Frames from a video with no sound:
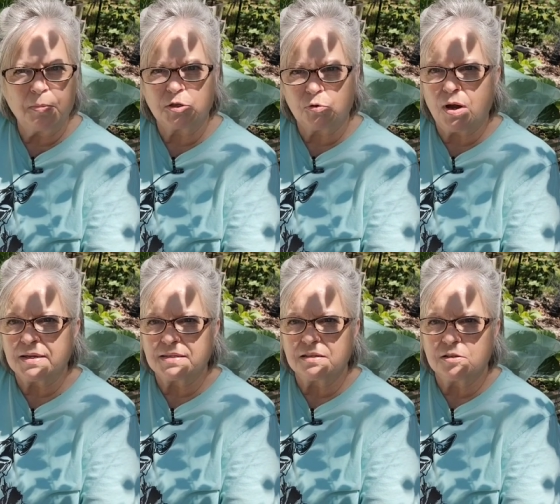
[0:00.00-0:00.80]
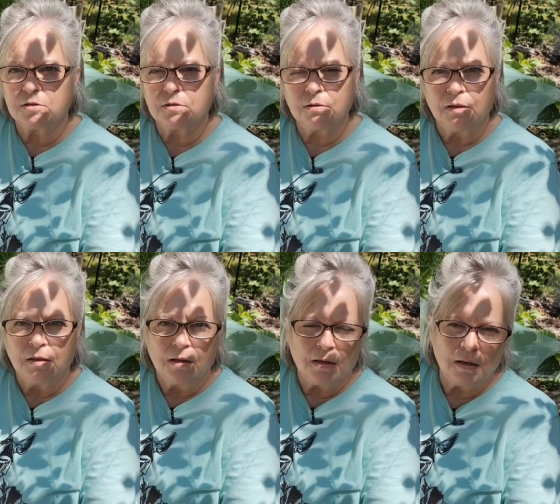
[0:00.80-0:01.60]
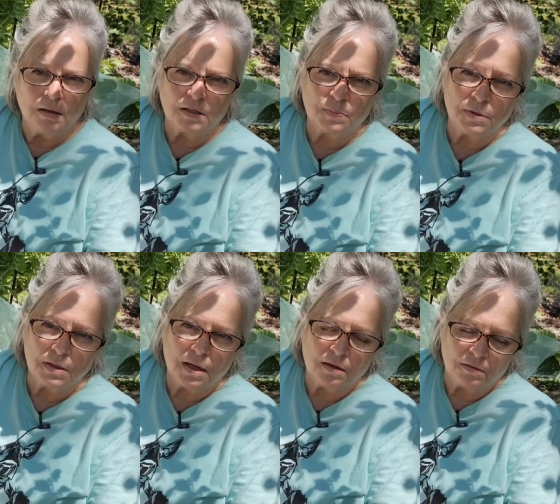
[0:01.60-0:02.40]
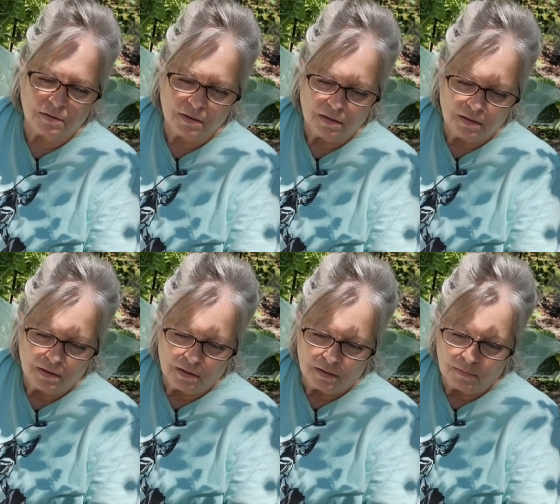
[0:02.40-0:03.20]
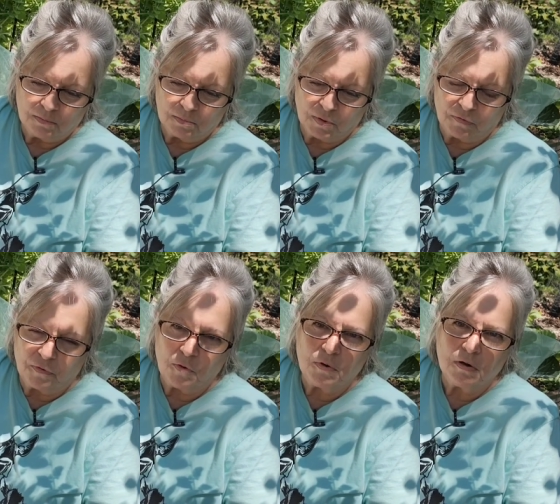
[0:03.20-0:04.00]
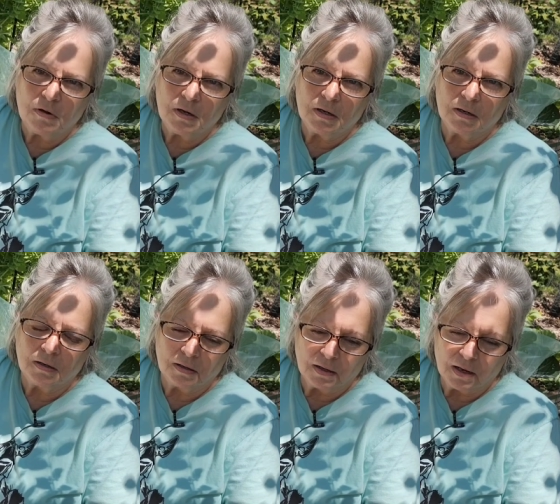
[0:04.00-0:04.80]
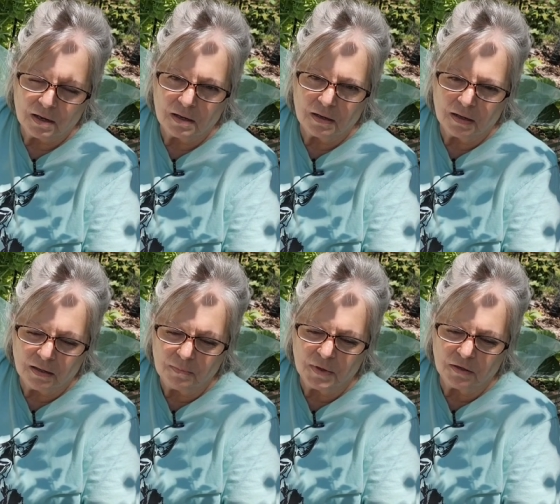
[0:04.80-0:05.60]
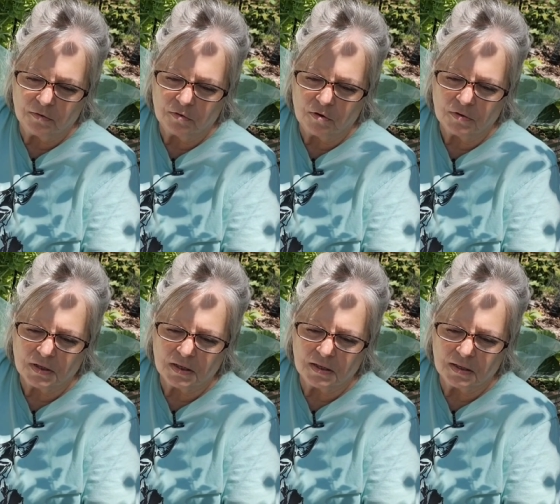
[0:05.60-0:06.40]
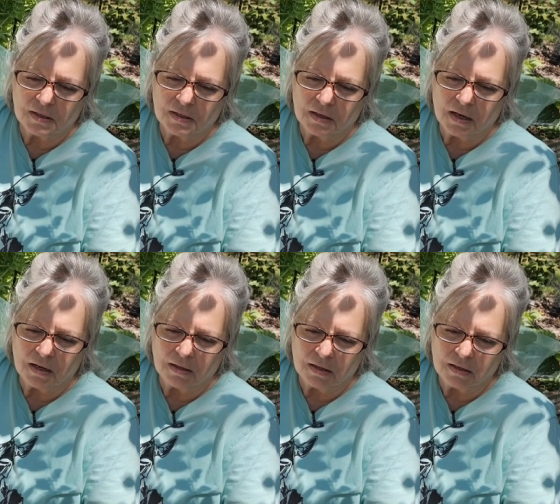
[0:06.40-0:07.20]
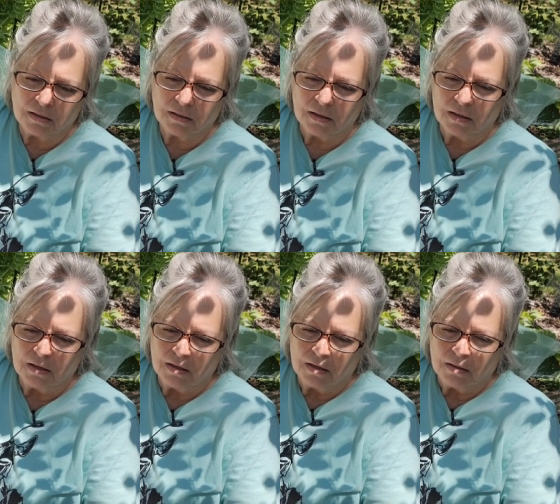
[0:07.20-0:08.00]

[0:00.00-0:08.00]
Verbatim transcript: down maybe twice a year, and it's put down before, in the middle growing season, and then